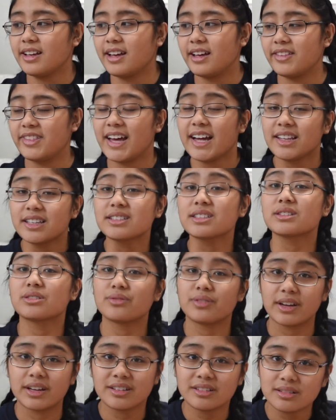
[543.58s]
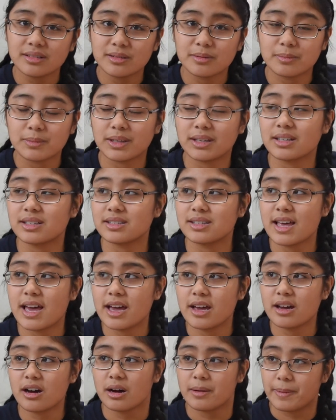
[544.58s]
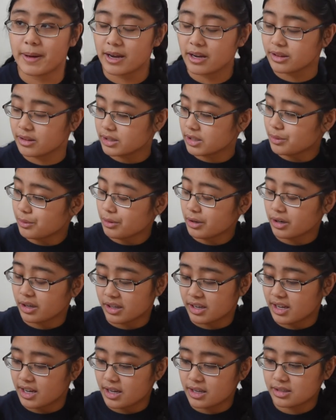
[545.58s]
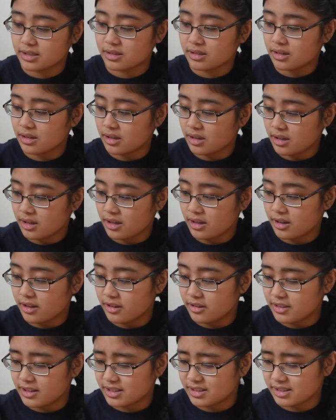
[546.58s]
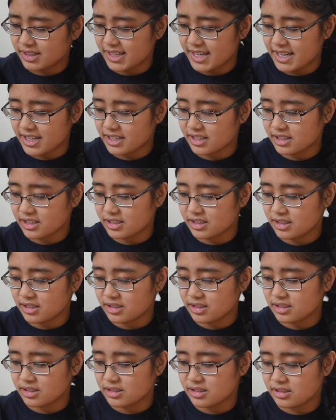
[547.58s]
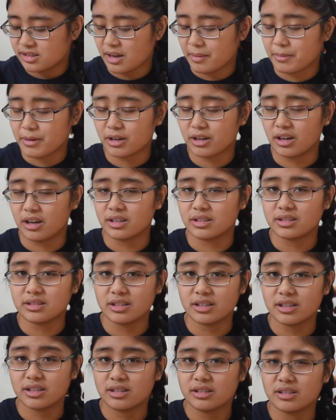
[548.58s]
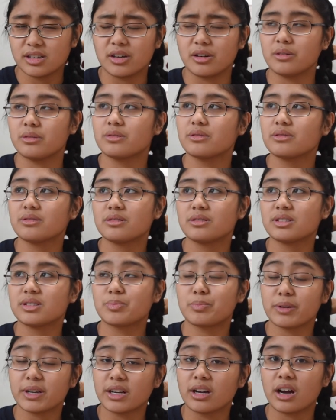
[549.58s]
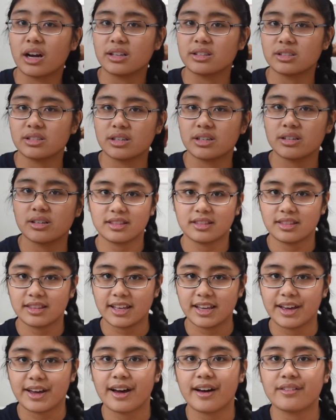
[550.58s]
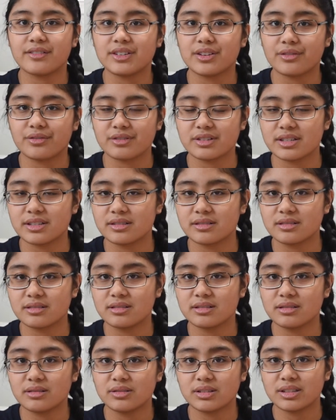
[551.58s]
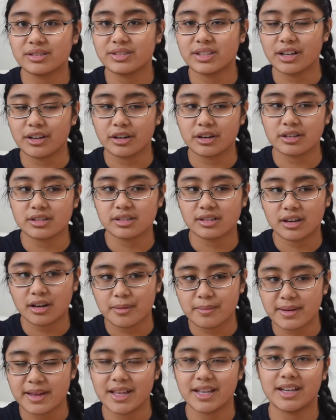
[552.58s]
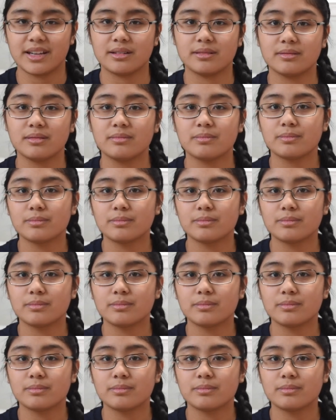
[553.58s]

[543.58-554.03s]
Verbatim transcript: and that looks fun because they apparently organize this like summer concert, no, spring concert. They have different singers come in and